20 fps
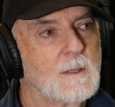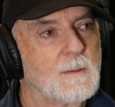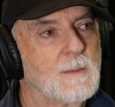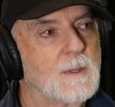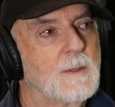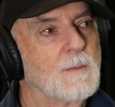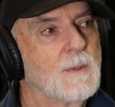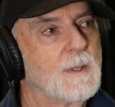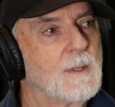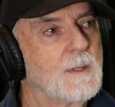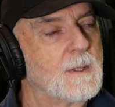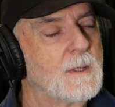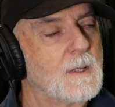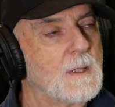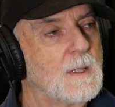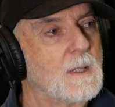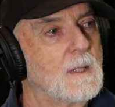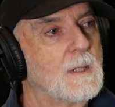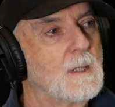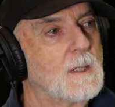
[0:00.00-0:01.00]
I mean, when
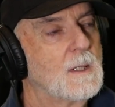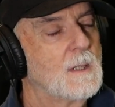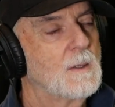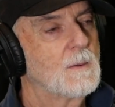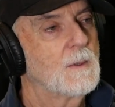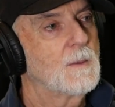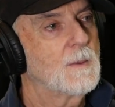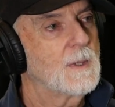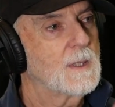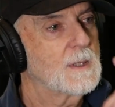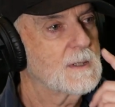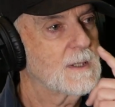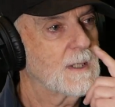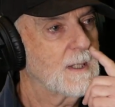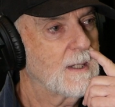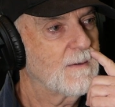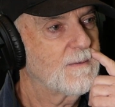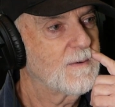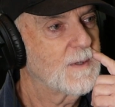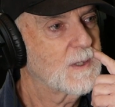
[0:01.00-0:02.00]
we went to
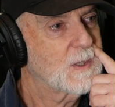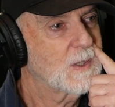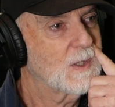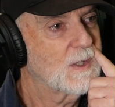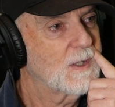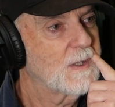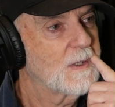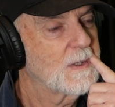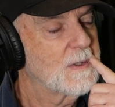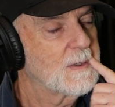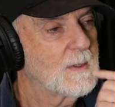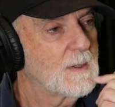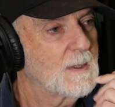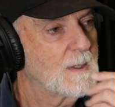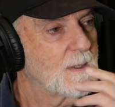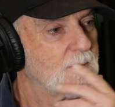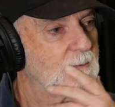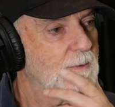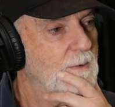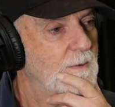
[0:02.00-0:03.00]
Africa
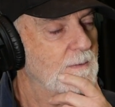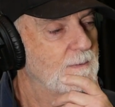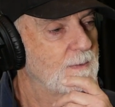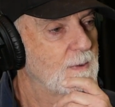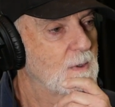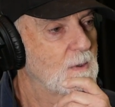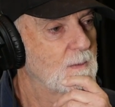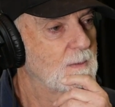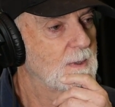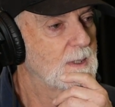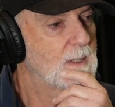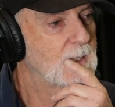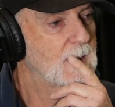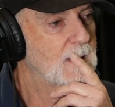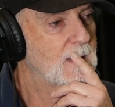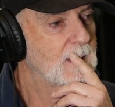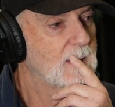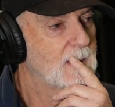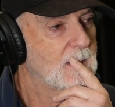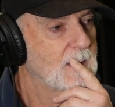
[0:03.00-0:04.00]
for a film
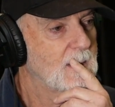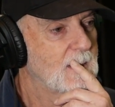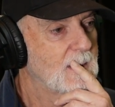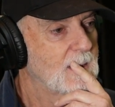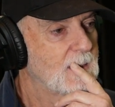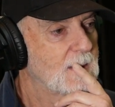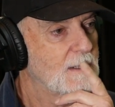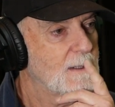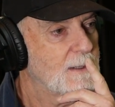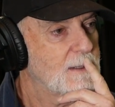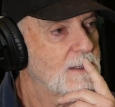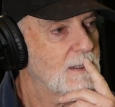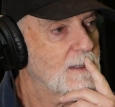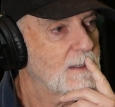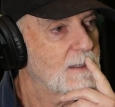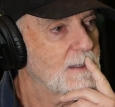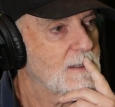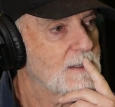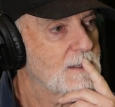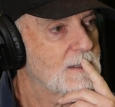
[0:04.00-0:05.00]
there, the thing
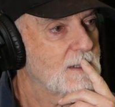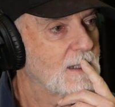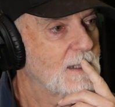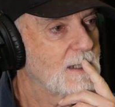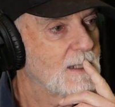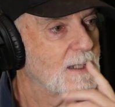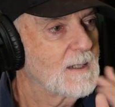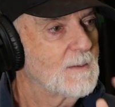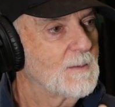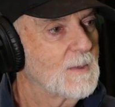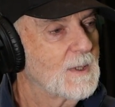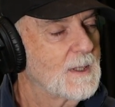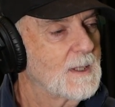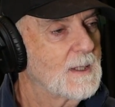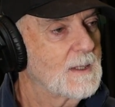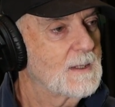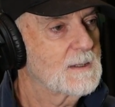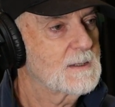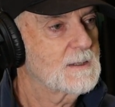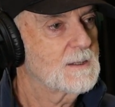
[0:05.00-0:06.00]
that stuck out in my
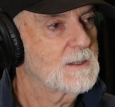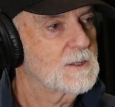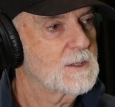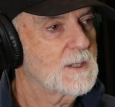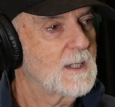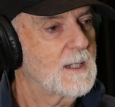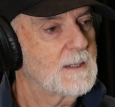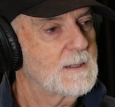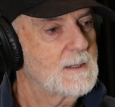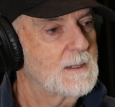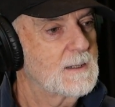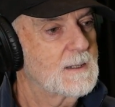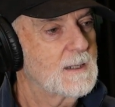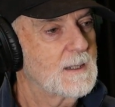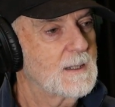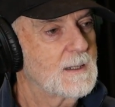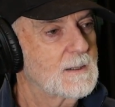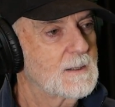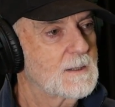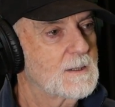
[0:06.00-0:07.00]
head is the shanty
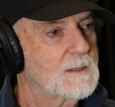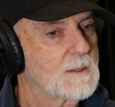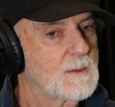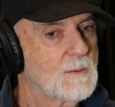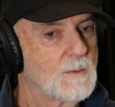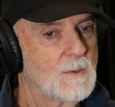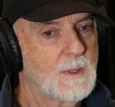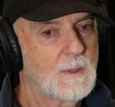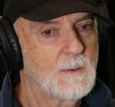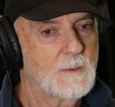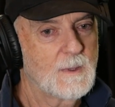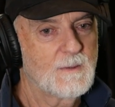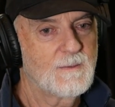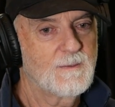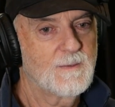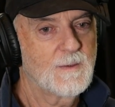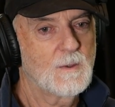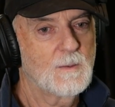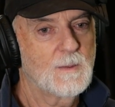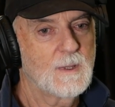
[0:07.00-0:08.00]
towns we were
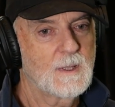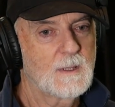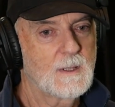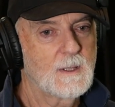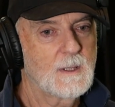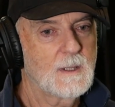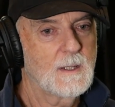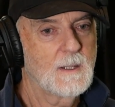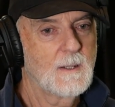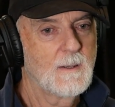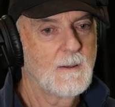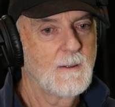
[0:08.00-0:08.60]
filming there.